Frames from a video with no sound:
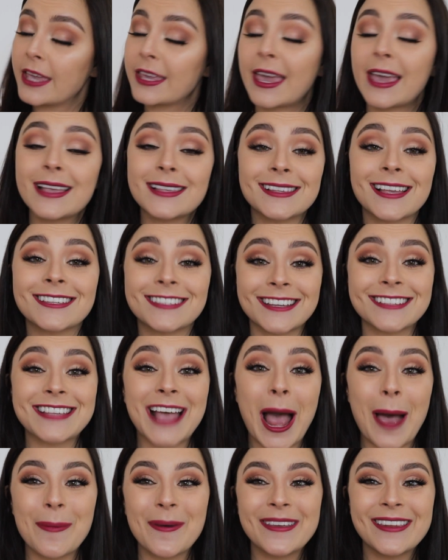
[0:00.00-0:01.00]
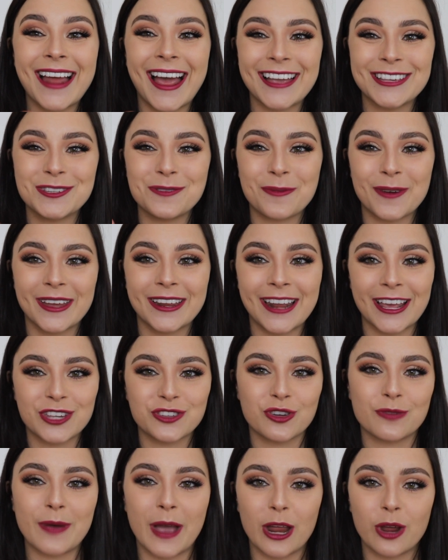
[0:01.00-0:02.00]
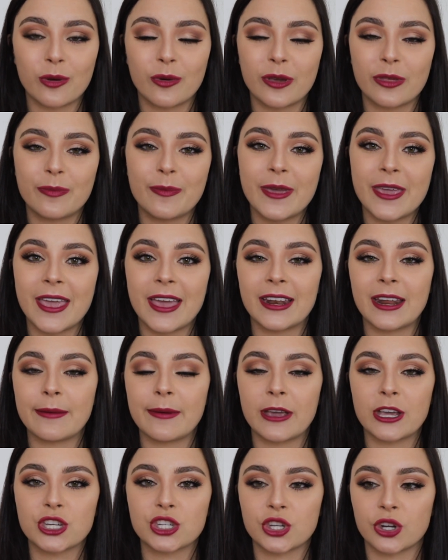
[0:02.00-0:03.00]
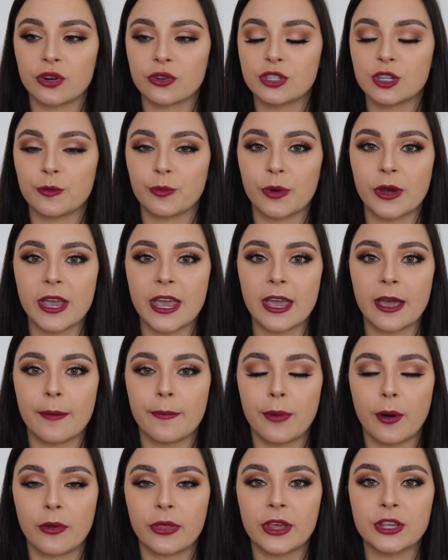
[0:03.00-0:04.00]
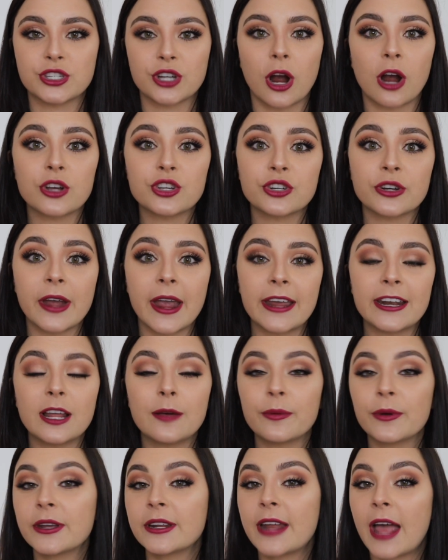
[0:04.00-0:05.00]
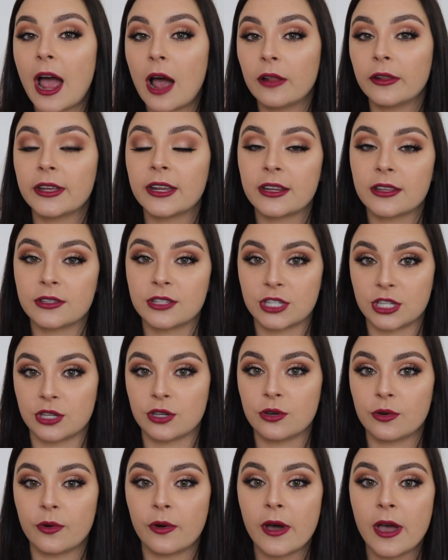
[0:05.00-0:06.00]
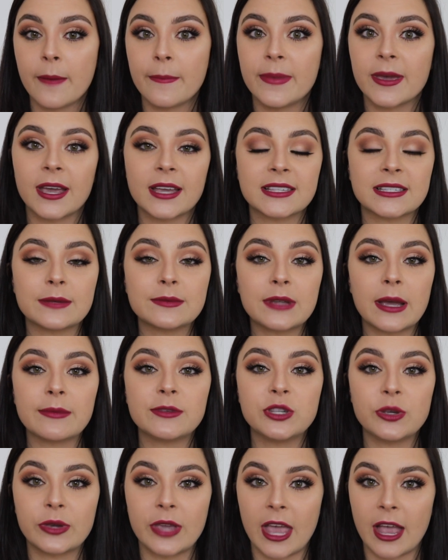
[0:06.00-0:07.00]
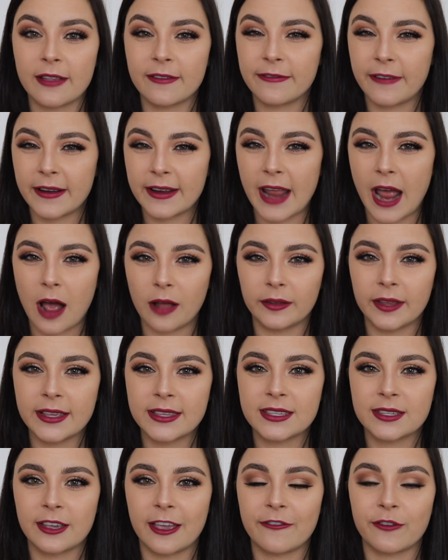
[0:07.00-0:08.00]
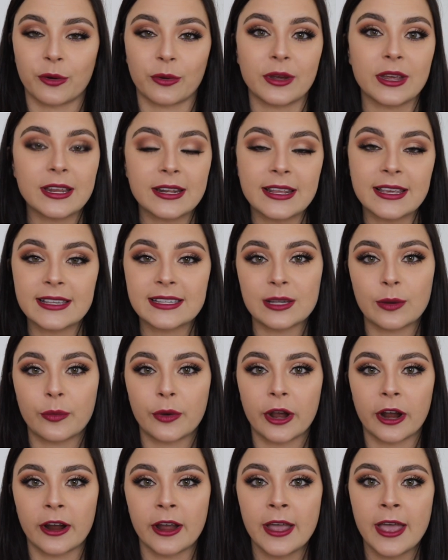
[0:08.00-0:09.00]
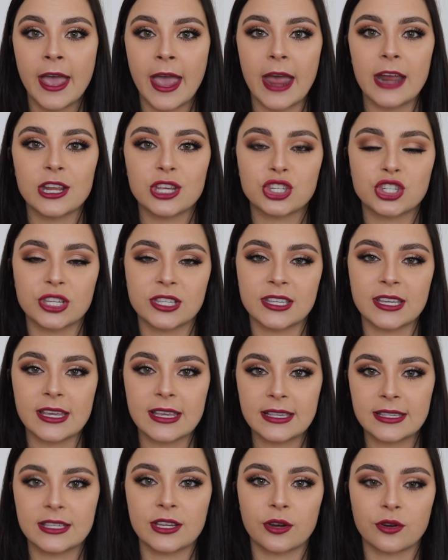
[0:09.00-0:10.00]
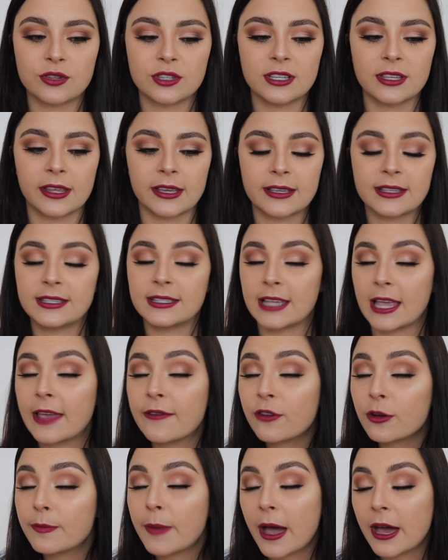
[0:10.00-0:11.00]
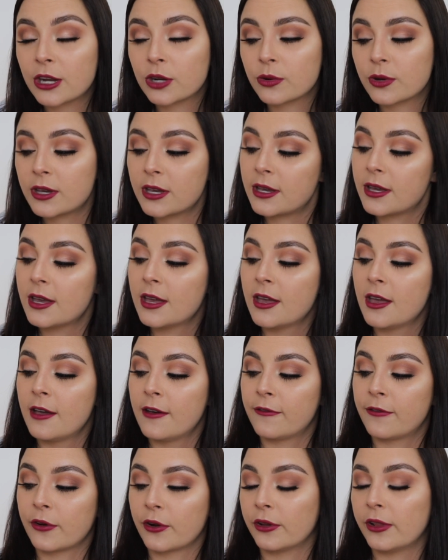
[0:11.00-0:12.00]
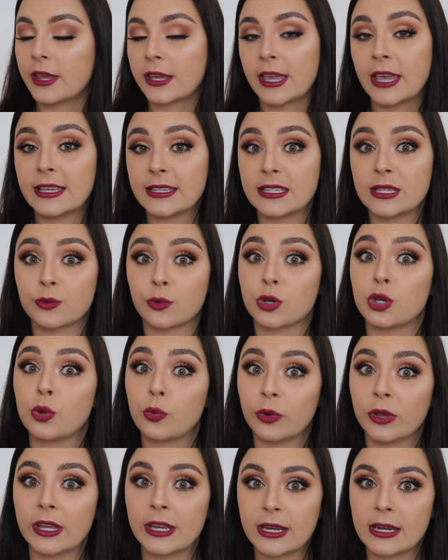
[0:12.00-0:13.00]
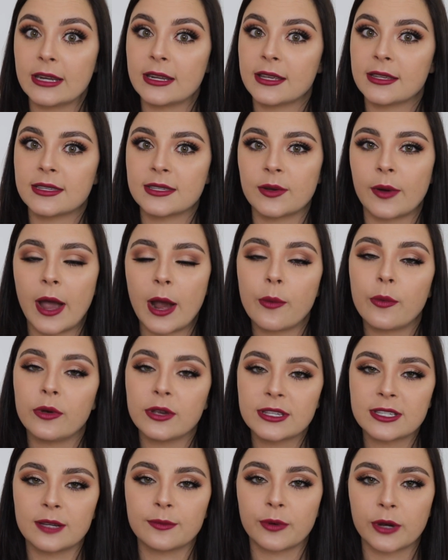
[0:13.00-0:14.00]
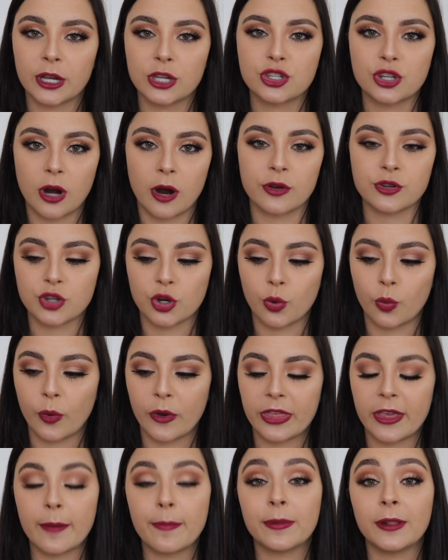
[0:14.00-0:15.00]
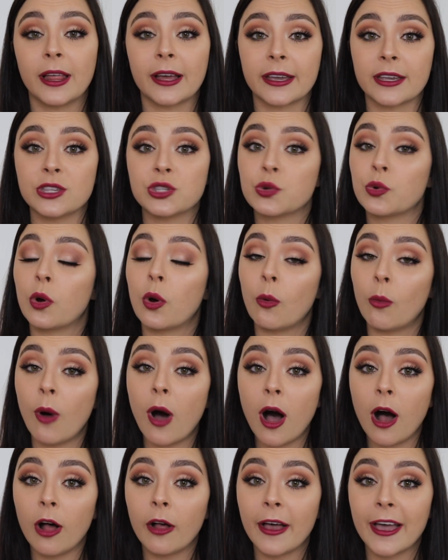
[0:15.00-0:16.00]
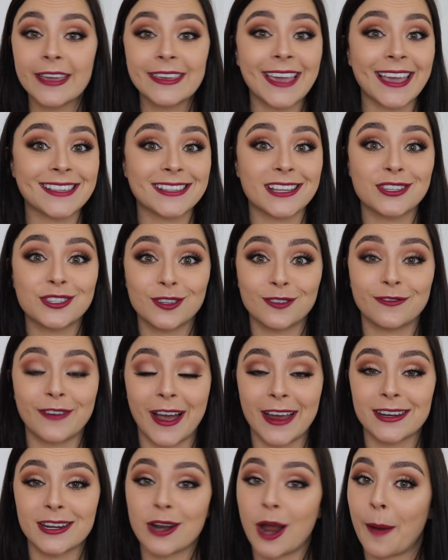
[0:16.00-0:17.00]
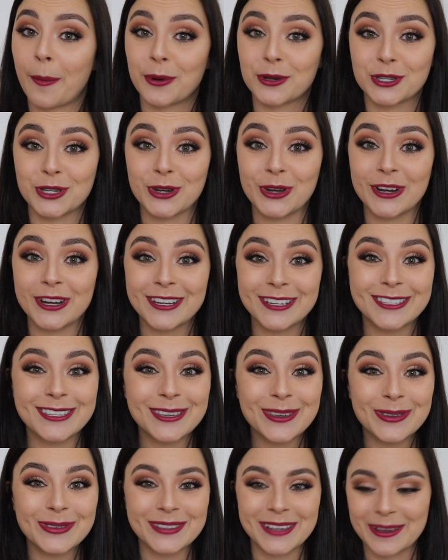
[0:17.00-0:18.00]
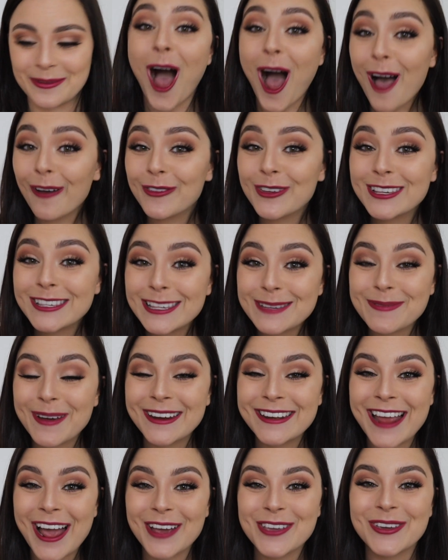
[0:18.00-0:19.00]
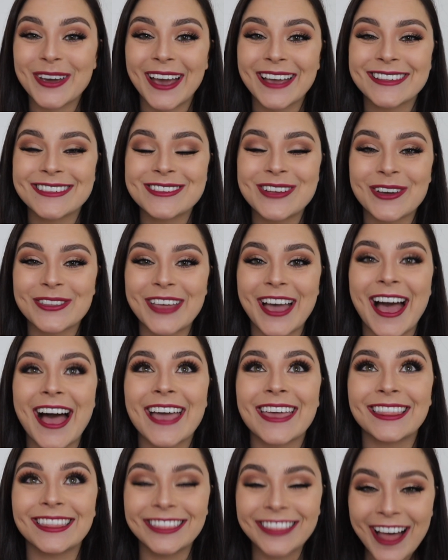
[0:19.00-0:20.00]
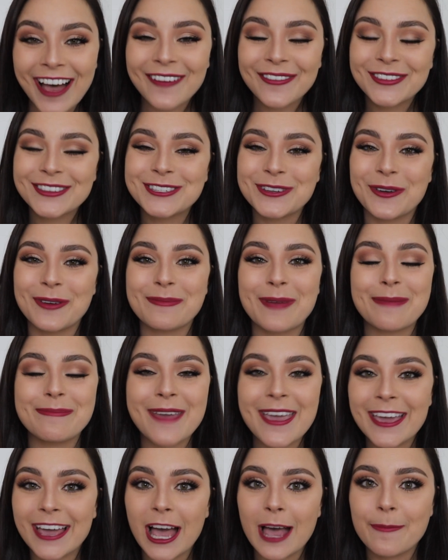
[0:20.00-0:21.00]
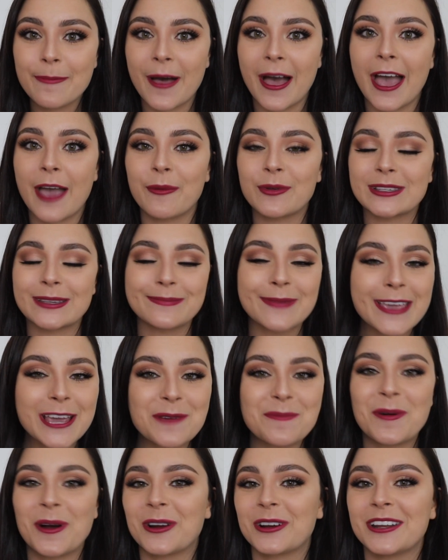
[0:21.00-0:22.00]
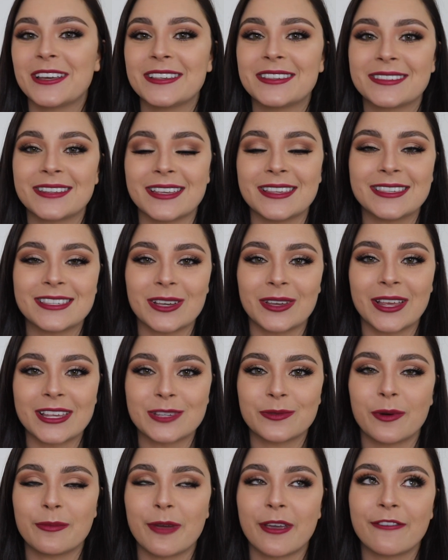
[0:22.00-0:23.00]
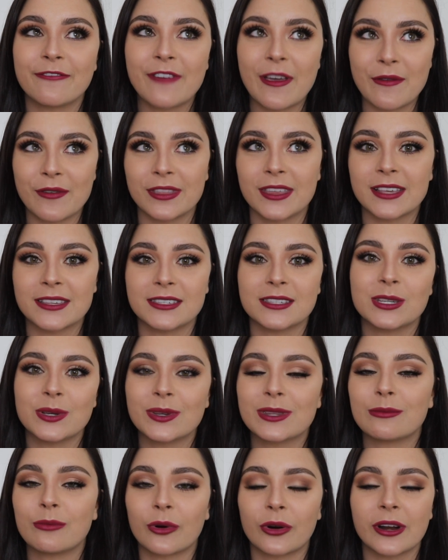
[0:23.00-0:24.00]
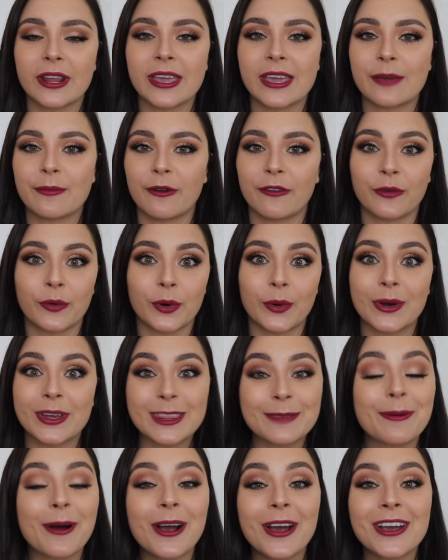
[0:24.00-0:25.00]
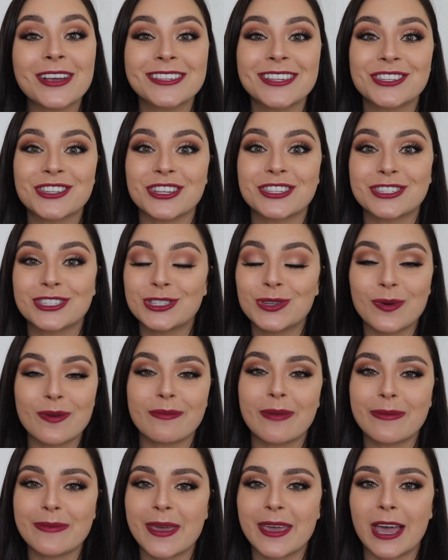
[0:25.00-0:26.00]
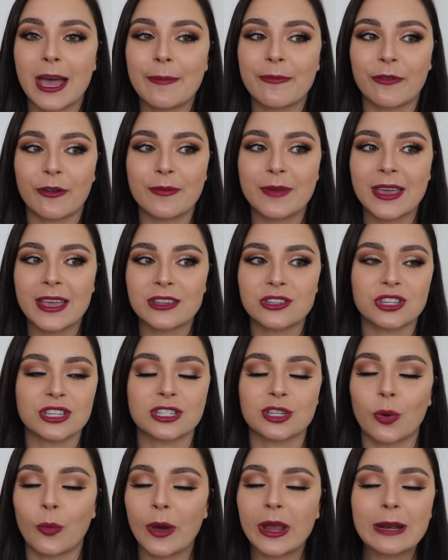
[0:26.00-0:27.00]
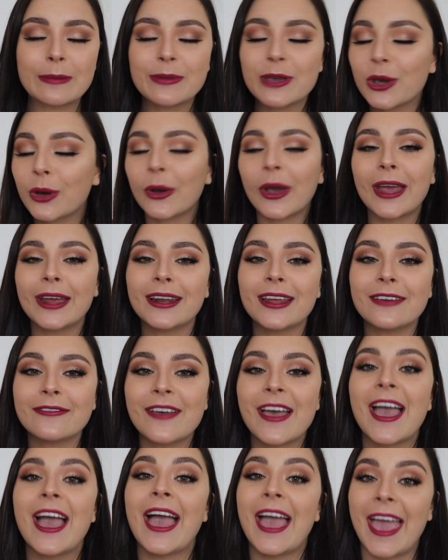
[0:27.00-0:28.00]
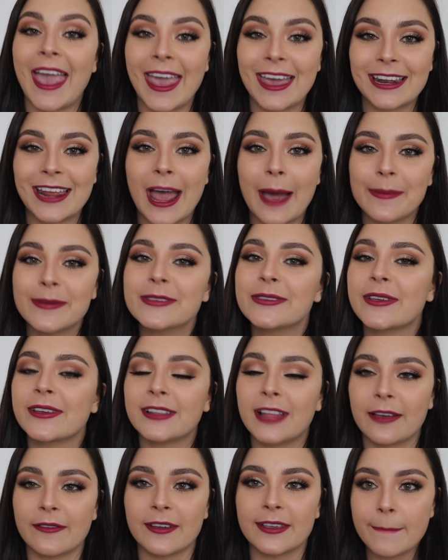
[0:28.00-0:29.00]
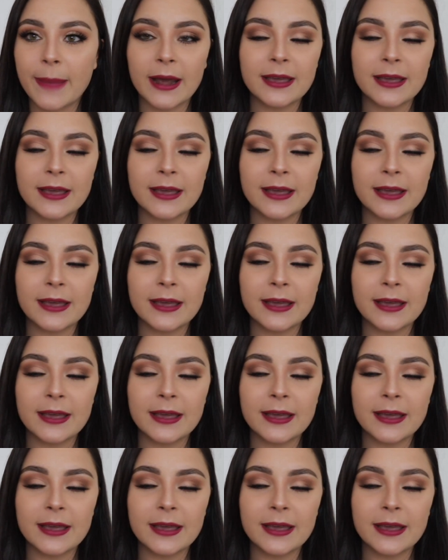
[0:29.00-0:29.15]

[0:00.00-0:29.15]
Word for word: In case that does happen, I do bring an extra battery with me, and I make sure to bring both a charger, and I'll bring an outlet too, because sometimes you can find outlets if you're eating somewhere, and it's just easier to like save your battery for like cases where you really need it. So I will still bring a charger with a plug into a wall in case I do find an opportunity to use it. Obviously by now you guys know that I love doing my makeup. I was a makeup artist, and so that's one of my favorite things to do in the morning before going to the parks, is just doing my makeup. For me, it's just a way to be creative, and I absolutely love it.